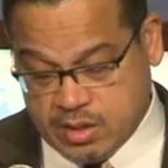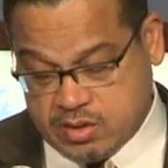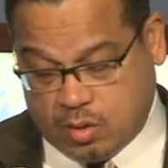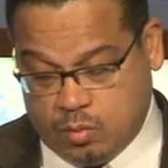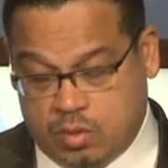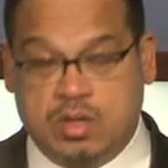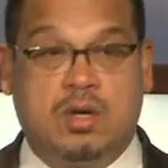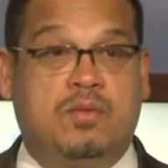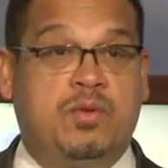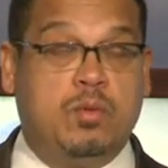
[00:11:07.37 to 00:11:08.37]
So
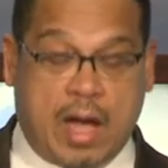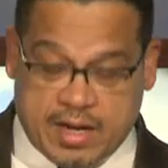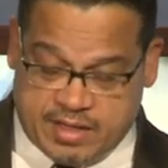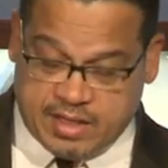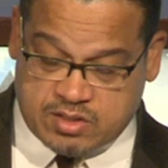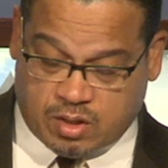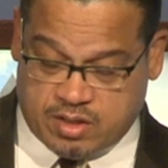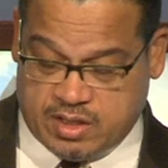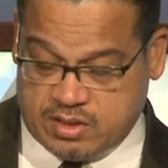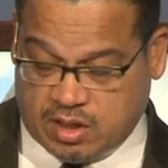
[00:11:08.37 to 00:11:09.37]
a few ideas on
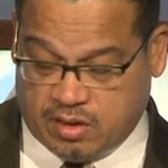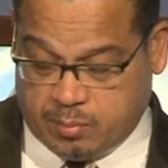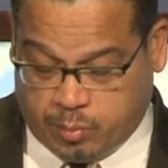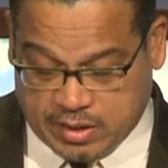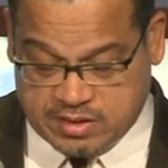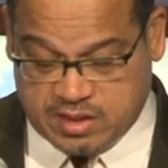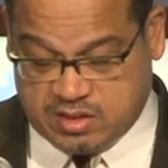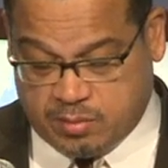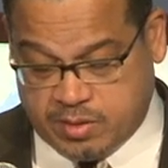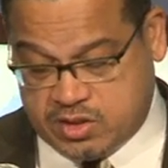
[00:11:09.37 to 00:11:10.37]
this are the President's
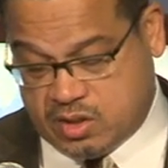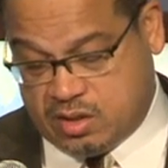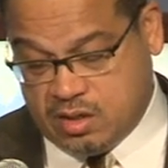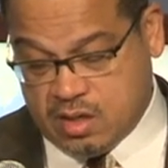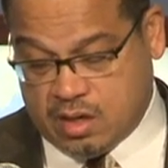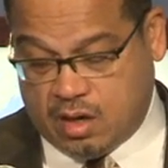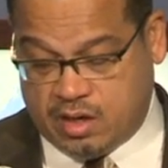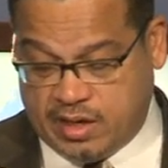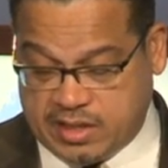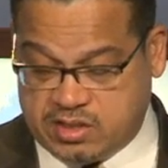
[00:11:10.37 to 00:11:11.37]
Commission on
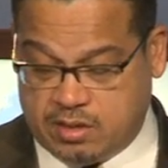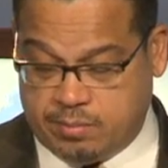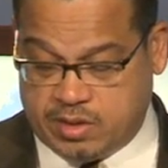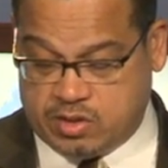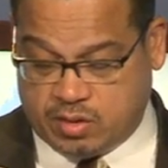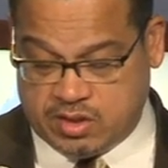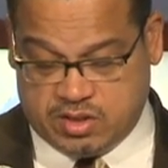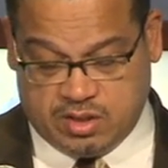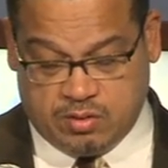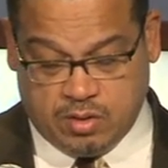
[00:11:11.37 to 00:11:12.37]
Election
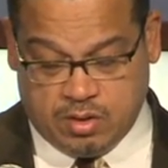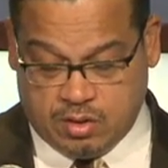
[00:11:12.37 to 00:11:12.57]
Administration,